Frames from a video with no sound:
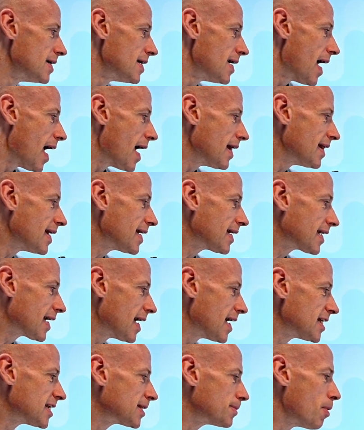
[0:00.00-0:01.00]
And then
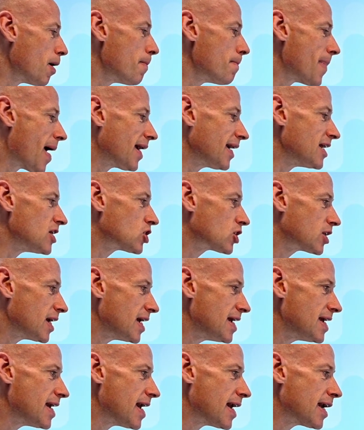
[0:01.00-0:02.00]
customer managed
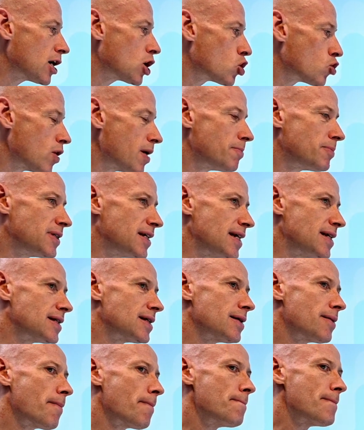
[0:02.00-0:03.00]
key encrypted
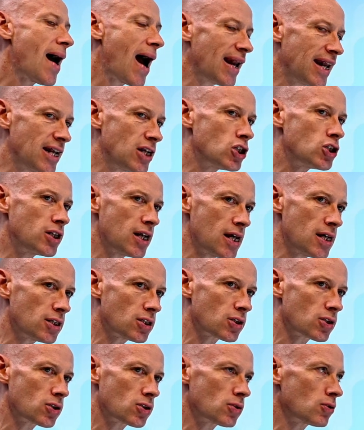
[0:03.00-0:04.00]
managed
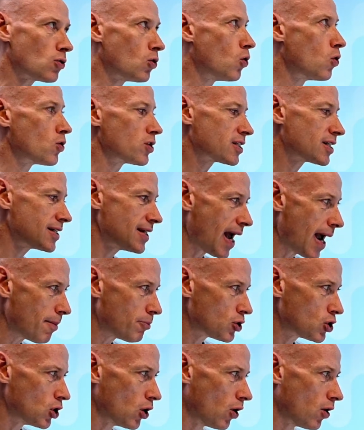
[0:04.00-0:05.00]
disks or
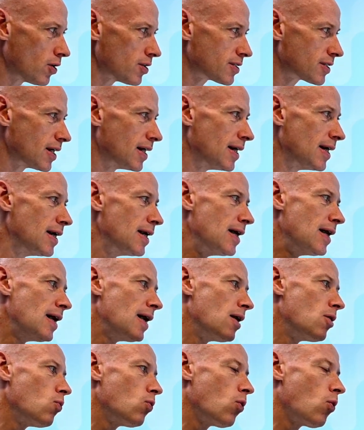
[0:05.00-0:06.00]
snapshots.
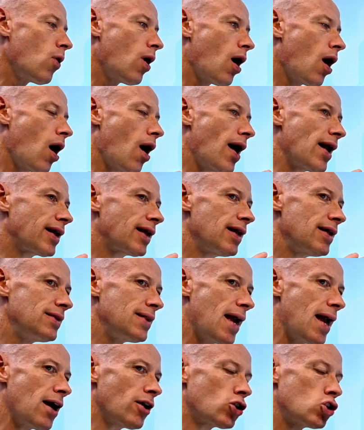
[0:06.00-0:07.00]
Well, I can
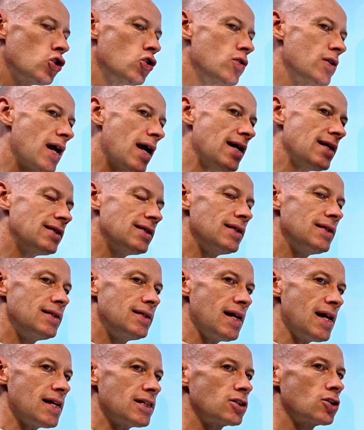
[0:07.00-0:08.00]
now create a
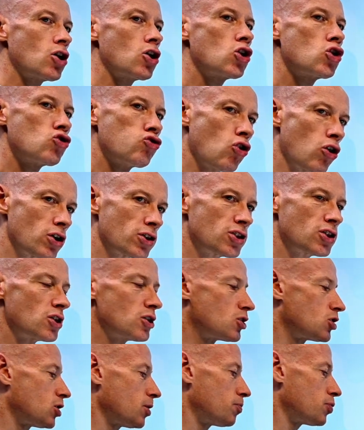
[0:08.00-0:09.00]
disk cross
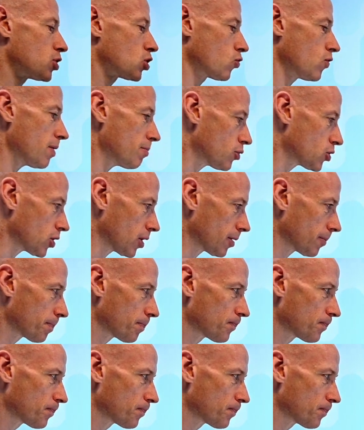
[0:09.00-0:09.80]
subscription.